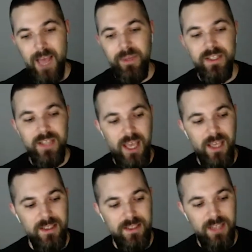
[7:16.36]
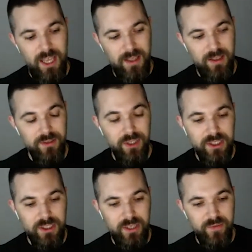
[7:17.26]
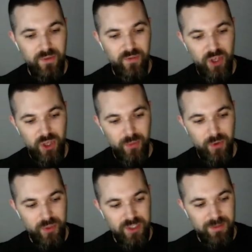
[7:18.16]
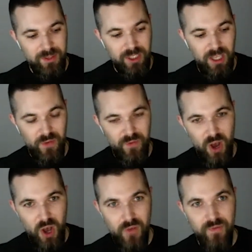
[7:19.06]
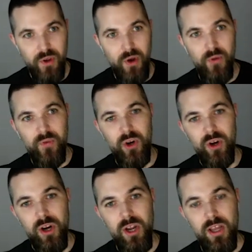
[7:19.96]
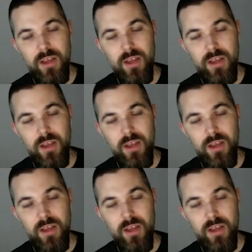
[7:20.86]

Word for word: happened, and the look of the film was something that evolved over